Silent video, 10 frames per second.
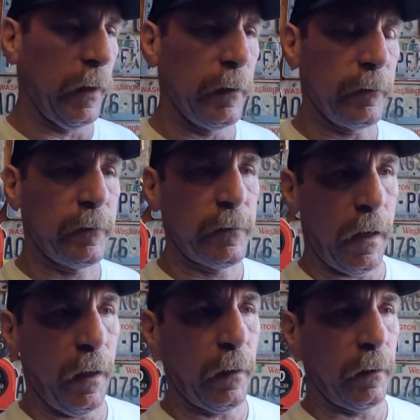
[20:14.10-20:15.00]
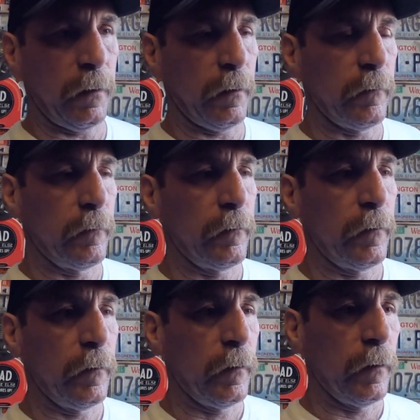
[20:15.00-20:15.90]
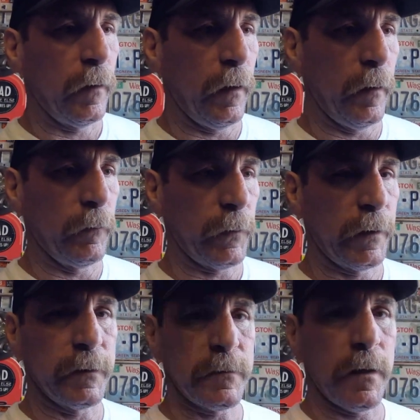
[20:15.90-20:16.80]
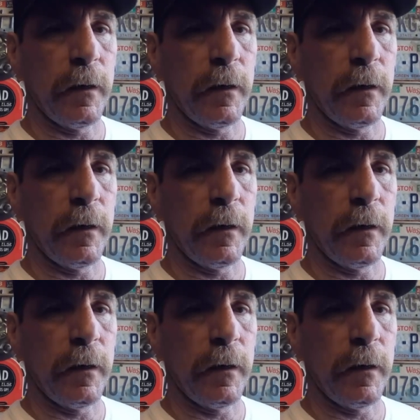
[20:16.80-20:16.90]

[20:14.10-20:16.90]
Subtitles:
that tank and then, because